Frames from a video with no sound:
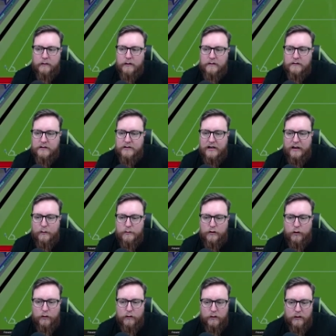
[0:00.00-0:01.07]
Zinchenko was
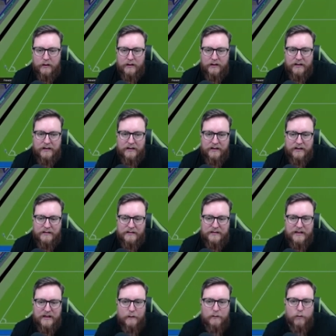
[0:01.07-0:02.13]
gone.
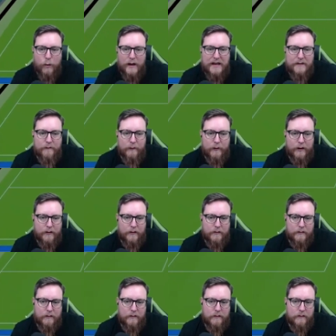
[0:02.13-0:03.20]
Zinchenko was waiting for it.
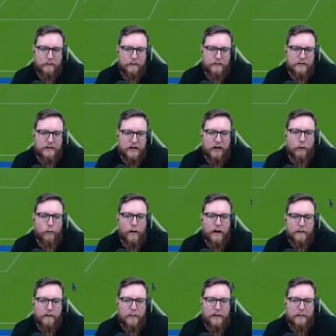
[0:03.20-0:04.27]
Zinchenko, where have
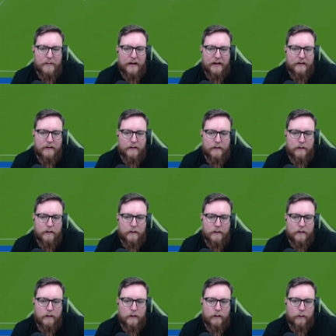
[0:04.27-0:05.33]
you been, mate?
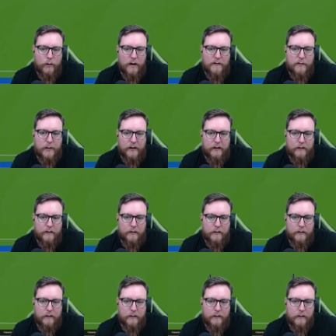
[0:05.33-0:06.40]
Where have you been?
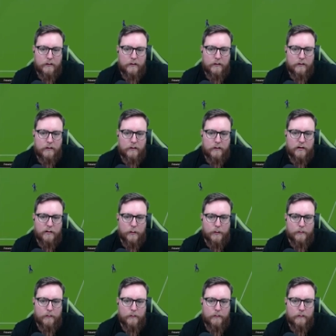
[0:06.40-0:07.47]
Come on.
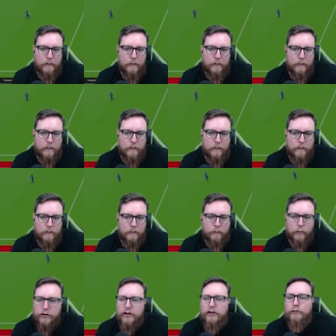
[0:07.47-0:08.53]

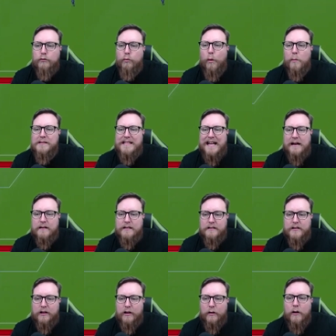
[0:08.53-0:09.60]
What was that,
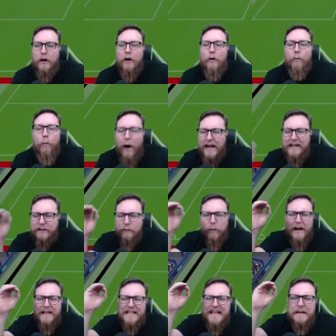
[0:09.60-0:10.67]
Zinchenko? Why do my
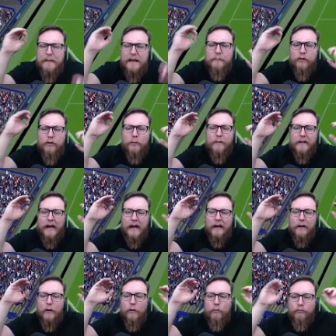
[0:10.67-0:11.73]
team keep doing that?
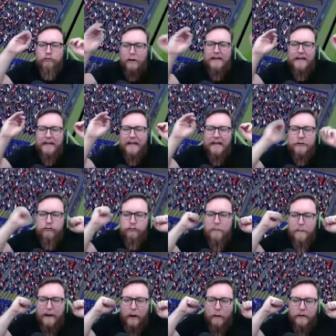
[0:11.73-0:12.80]
Running and
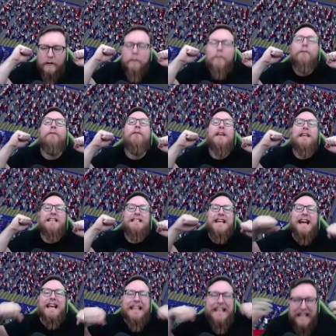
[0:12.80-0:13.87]
tripping over their own feet
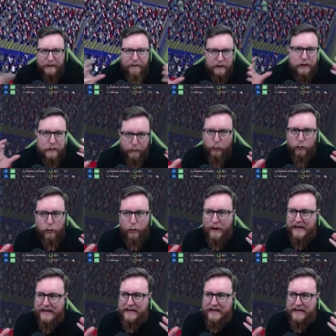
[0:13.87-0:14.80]
and giving the ball away.